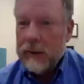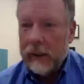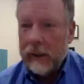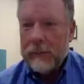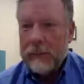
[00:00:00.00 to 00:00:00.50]

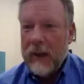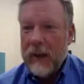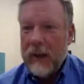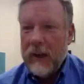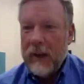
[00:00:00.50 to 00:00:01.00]
So
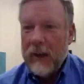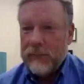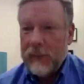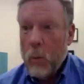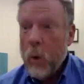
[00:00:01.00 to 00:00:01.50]

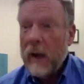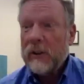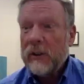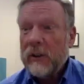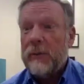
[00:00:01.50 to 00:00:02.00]

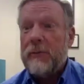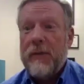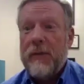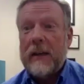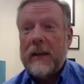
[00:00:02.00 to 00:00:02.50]
what's your
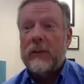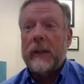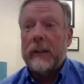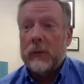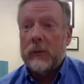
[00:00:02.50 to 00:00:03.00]

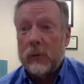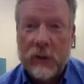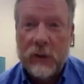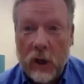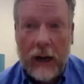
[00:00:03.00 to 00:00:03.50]
favorite
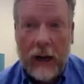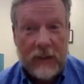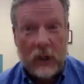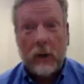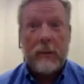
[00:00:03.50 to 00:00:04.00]
restaurant
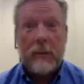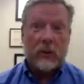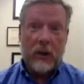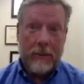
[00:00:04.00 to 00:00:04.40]
in Vero Beach?